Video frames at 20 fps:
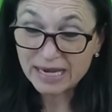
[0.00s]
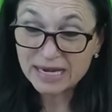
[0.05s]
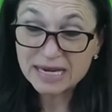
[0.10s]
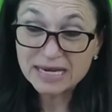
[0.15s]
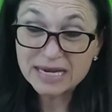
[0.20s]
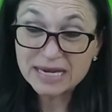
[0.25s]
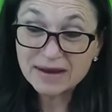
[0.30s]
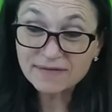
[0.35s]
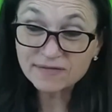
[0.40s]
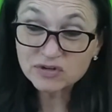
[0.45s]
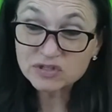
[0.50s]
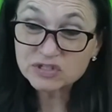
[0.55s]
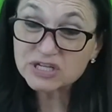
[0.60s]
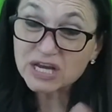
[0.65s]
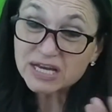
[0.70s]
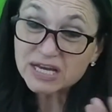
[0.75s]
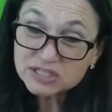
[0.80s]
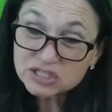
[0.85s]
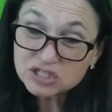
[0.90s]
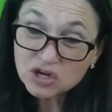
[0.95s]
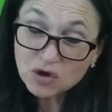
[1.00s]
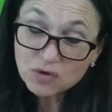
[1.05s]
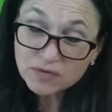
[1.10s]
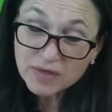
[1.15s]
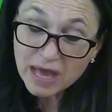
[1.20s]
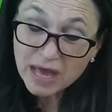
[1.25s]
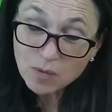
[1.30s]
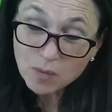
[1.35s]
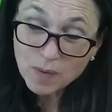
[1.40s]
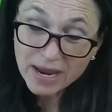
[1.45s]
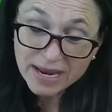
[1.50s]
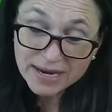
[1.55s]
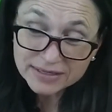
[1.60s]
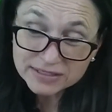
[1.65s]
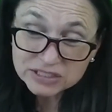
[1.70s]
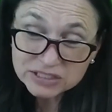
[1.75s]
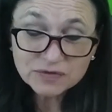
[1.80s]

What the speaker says: And it never does go that way.